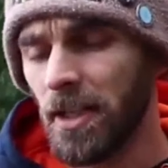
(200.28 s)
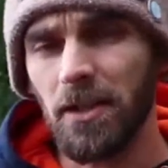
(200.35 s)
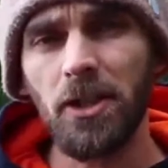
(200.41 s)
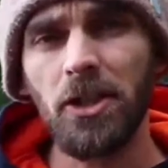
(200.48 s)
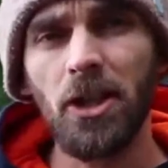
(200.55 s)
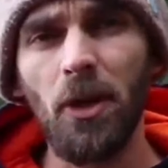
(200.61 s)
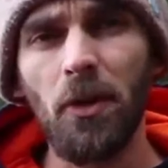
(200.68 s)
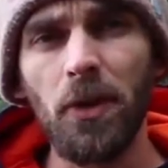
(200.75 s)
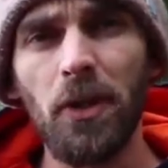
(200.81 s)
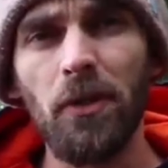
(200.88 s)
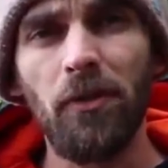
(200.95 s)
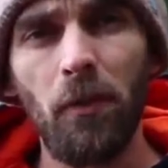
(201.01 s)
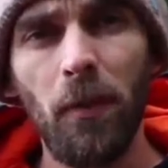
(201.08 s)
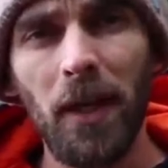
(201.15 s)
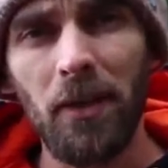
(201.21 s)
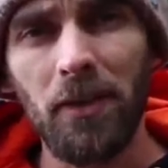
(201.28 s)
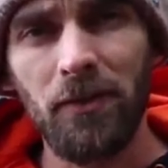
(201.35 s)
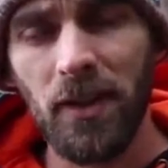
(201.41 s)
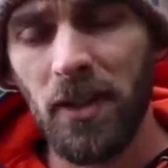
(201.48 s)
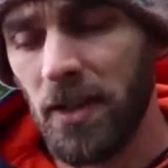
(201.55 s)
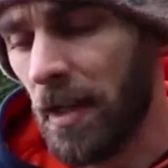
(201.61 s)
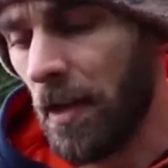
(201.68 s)
here to show you from when I was
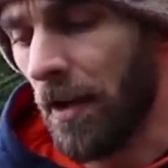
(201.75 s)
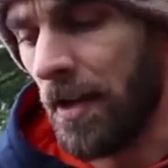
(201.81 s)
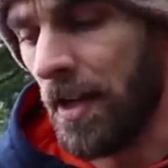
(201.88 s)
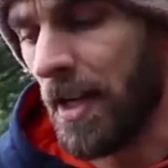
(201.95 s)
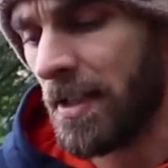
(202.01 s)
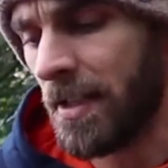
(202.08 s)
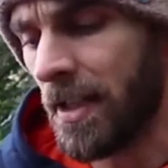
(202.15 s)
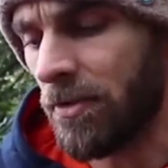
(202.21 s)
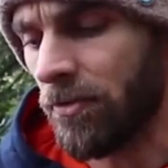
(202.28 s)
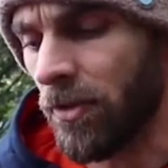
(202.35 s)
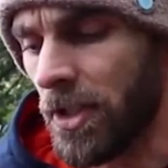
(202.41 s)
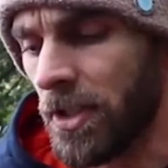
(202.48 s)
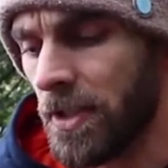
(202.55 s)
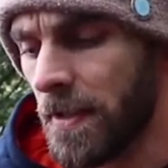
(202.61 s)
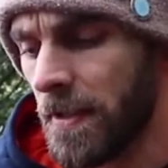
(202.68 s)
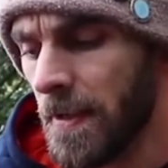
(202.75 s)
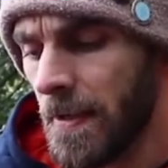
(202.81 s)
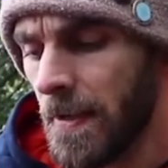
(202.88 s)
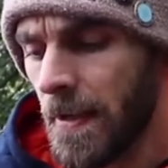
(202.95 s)
fishing down at Nash Lakes Royston.